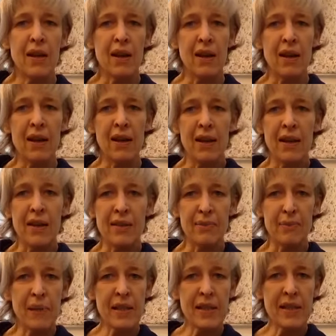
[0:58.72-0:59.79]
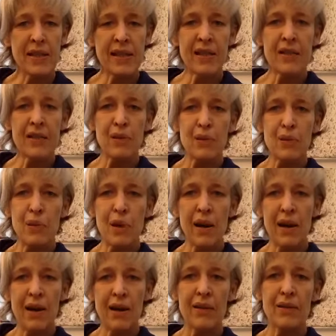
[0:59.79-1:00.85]
Uh, in business or
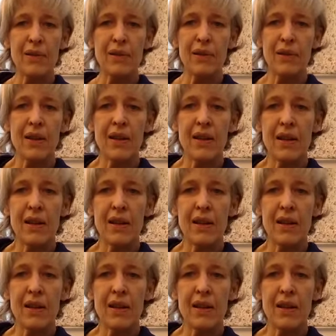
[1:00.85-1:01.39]
work or